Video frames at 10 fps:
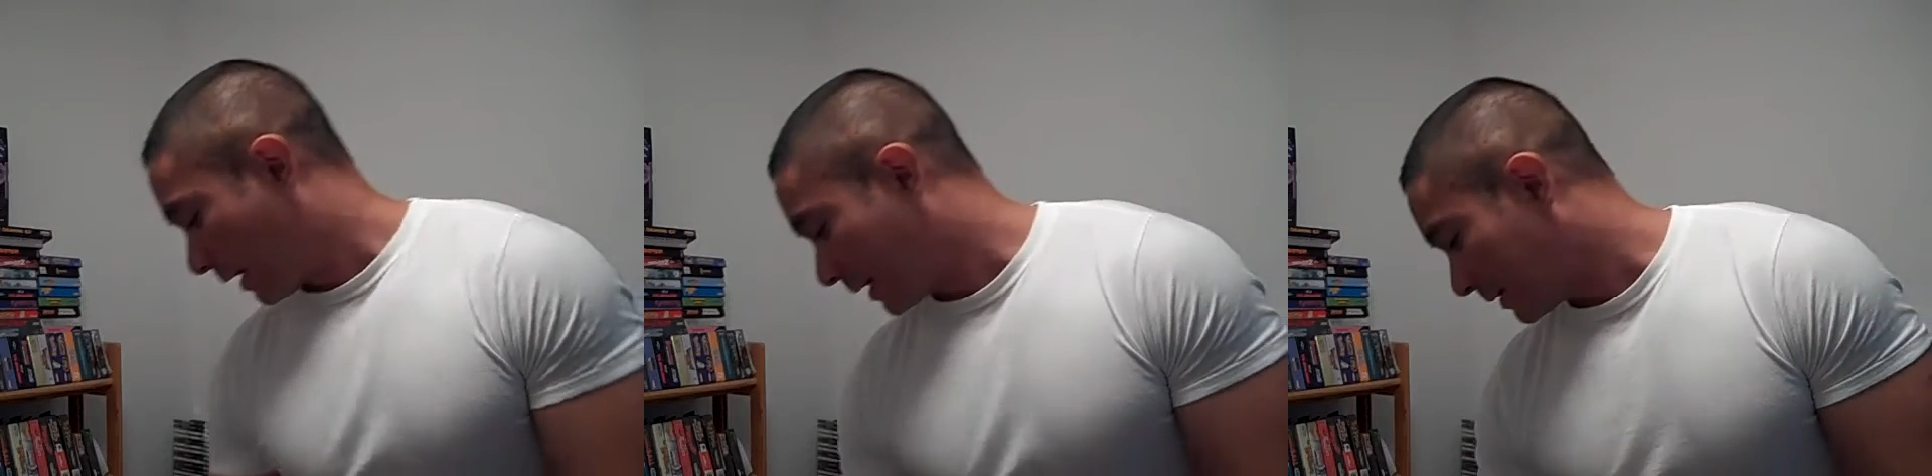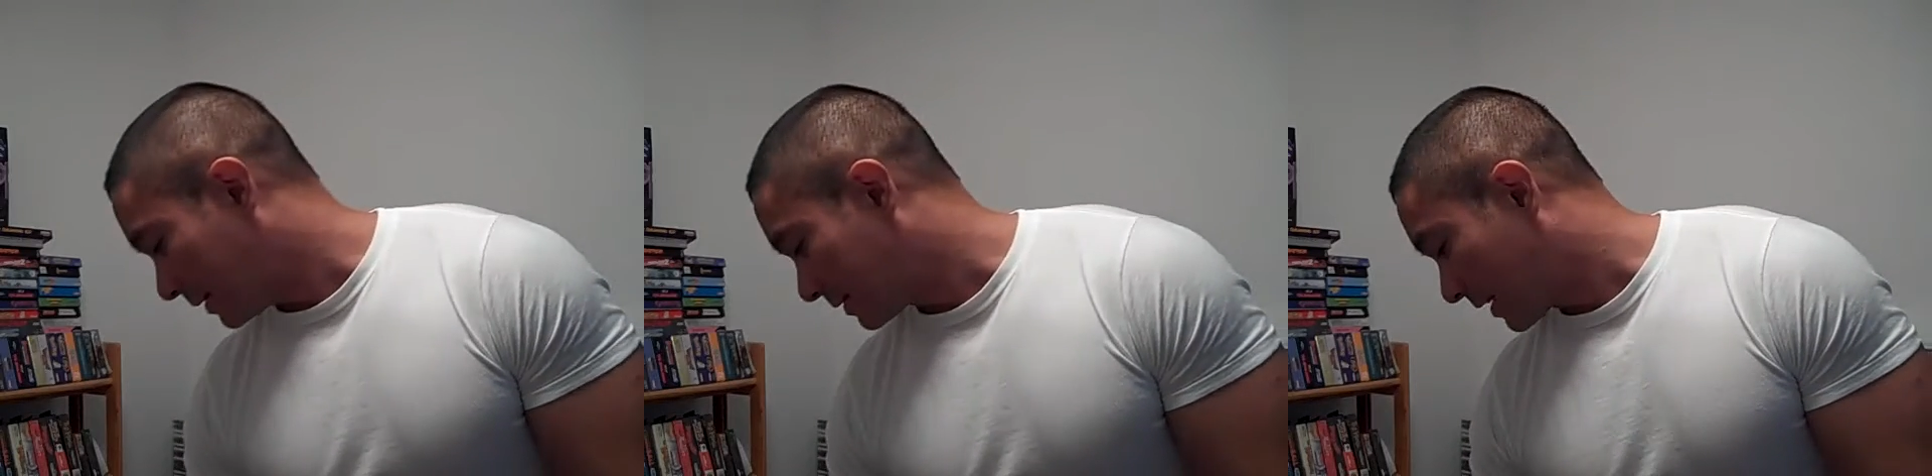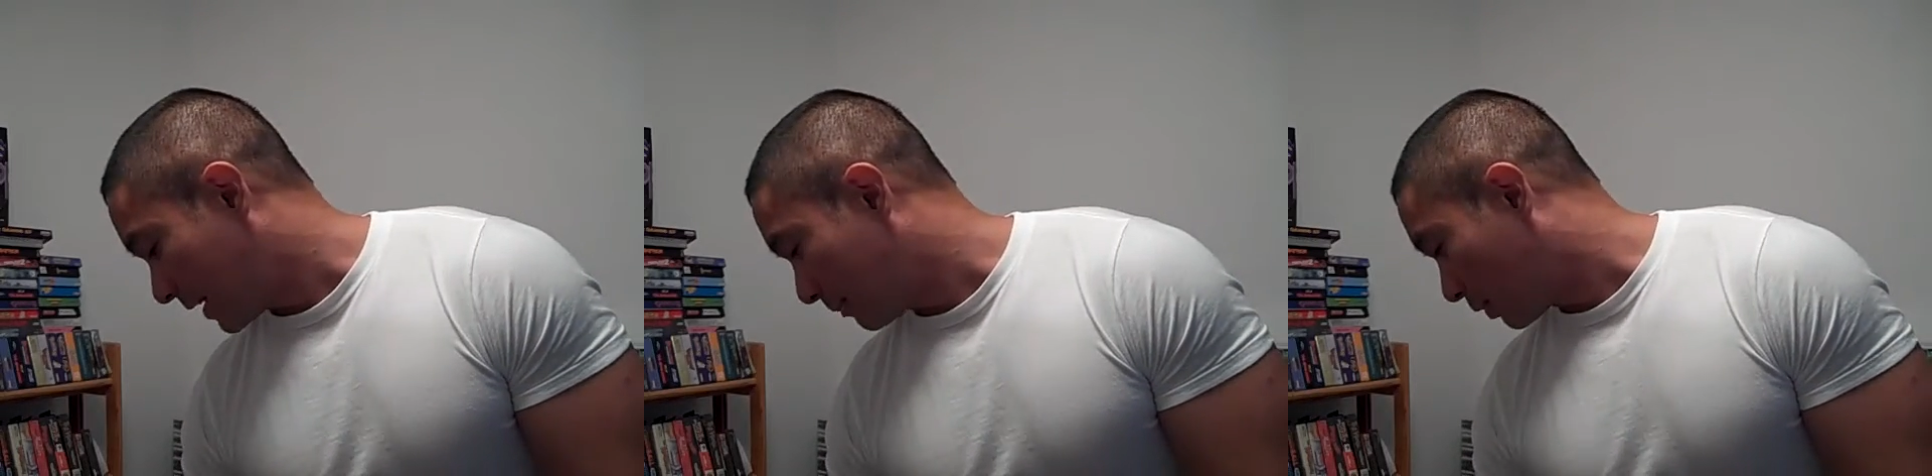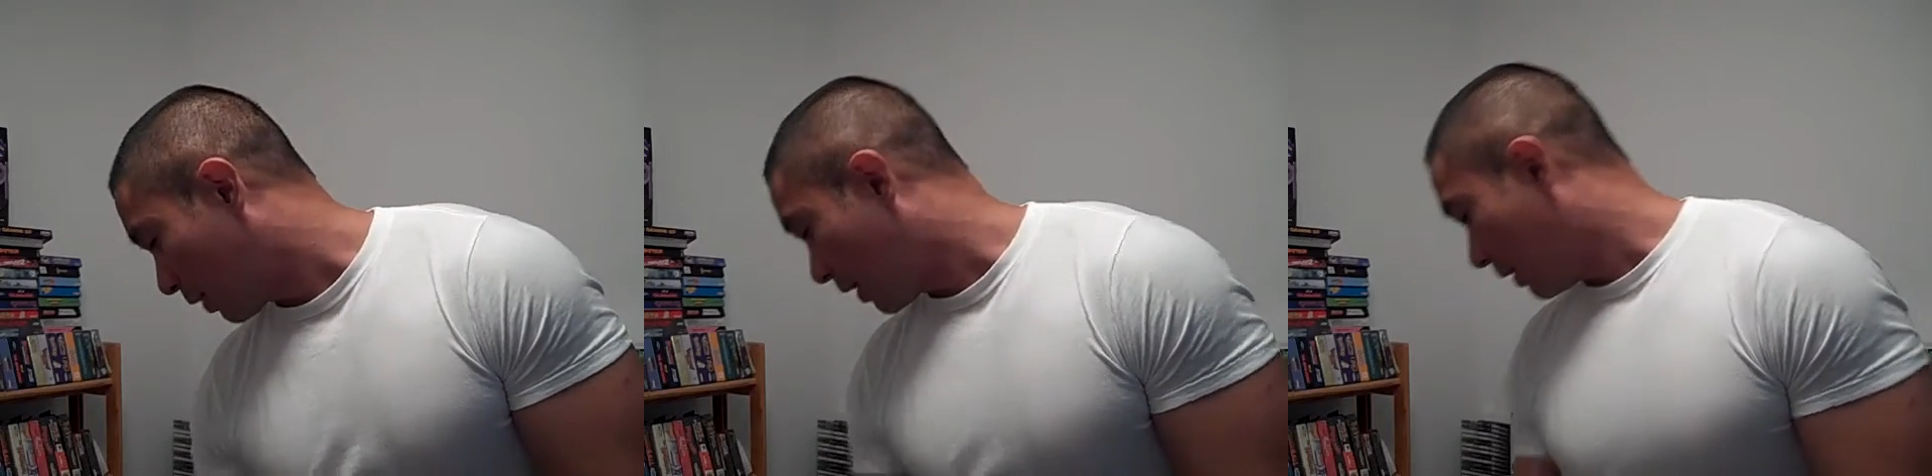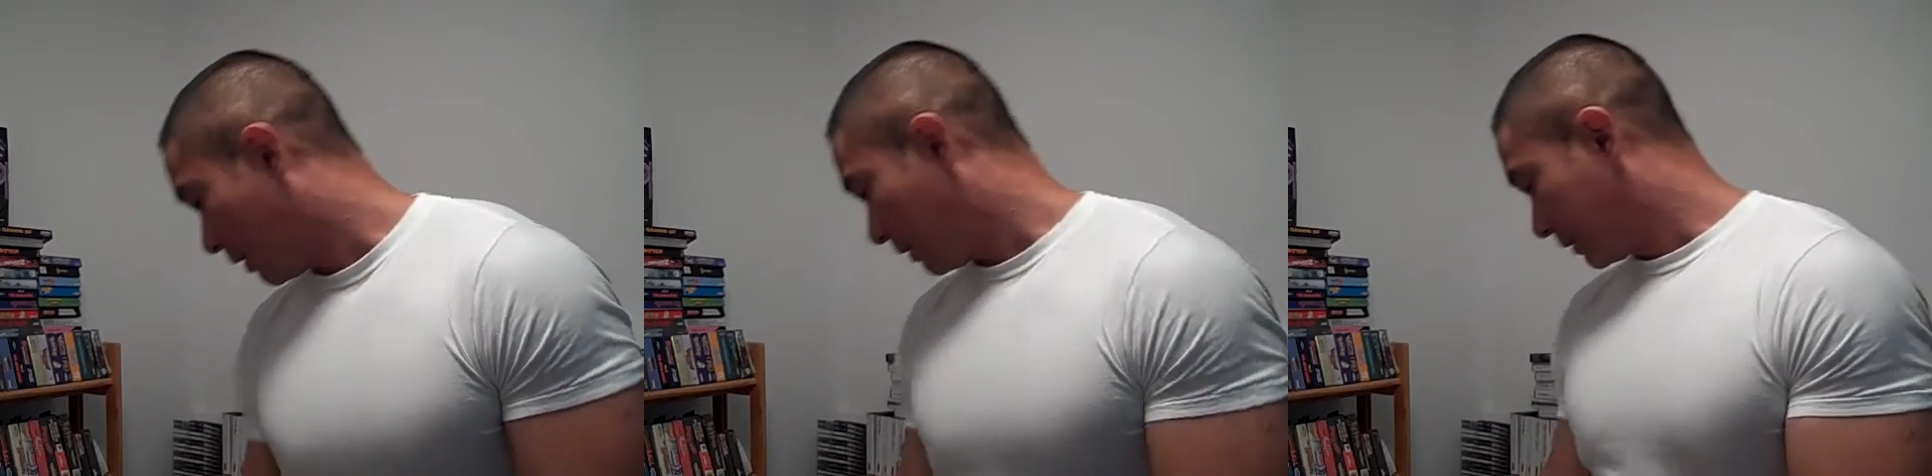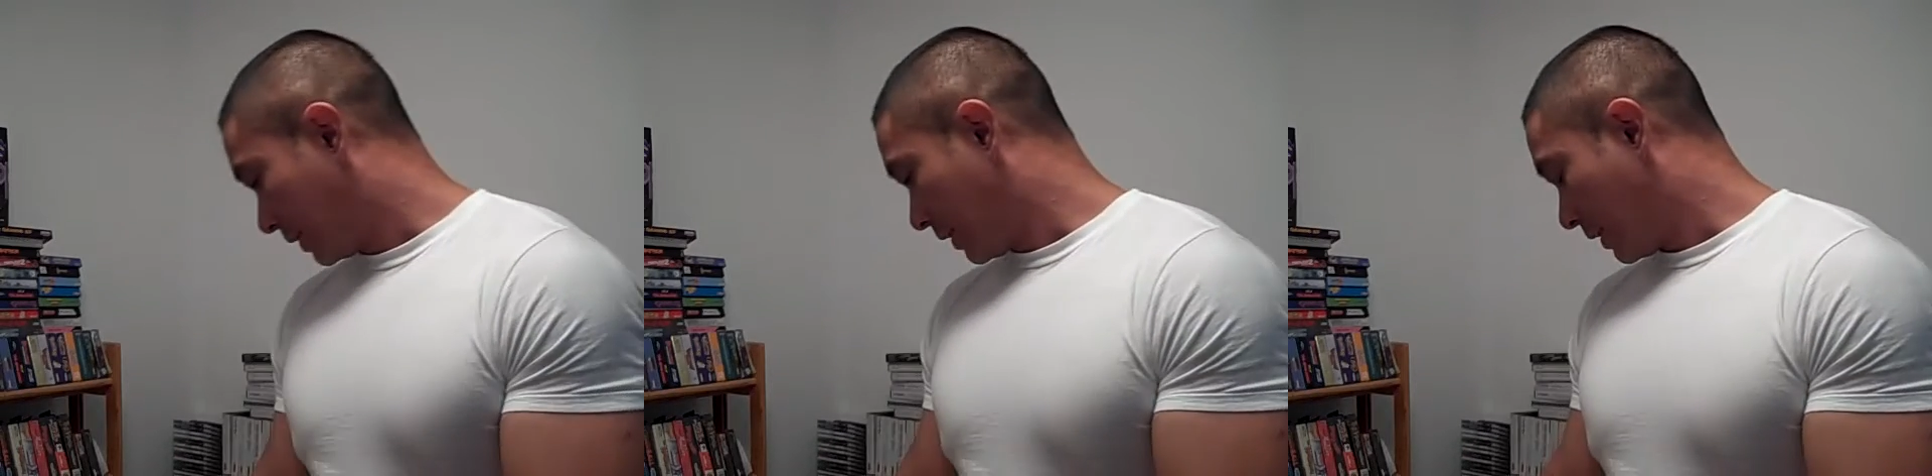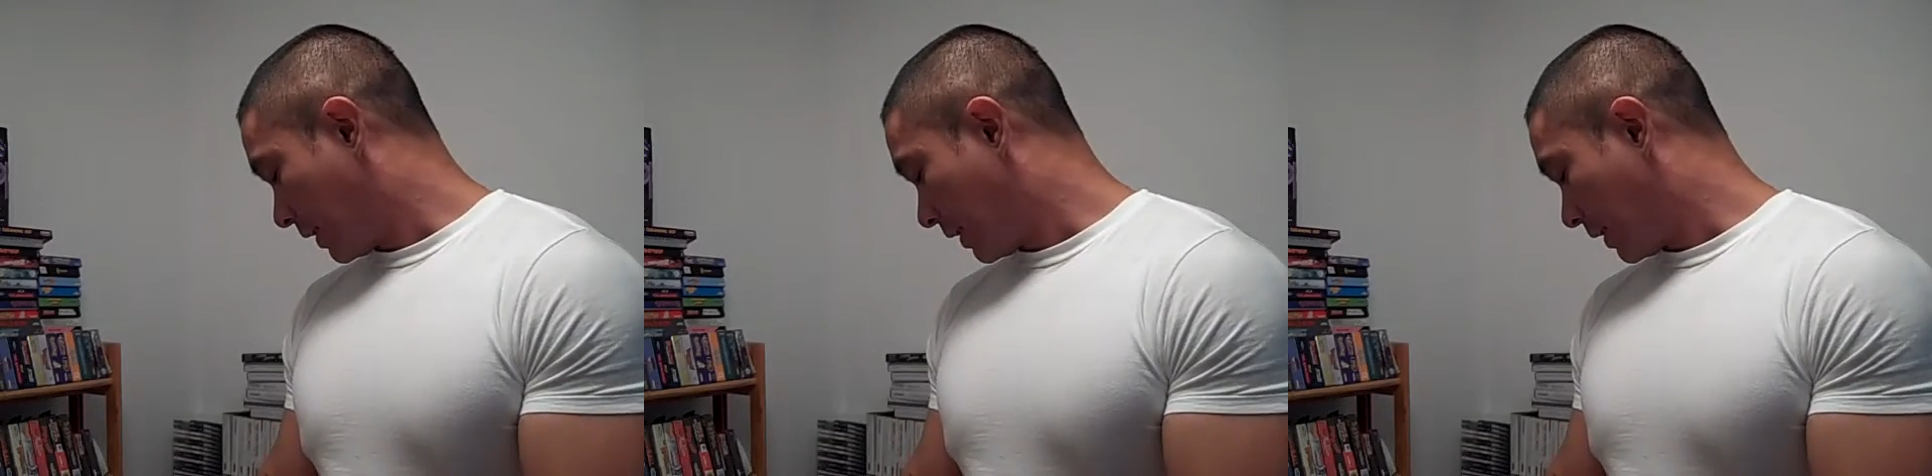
I got this game called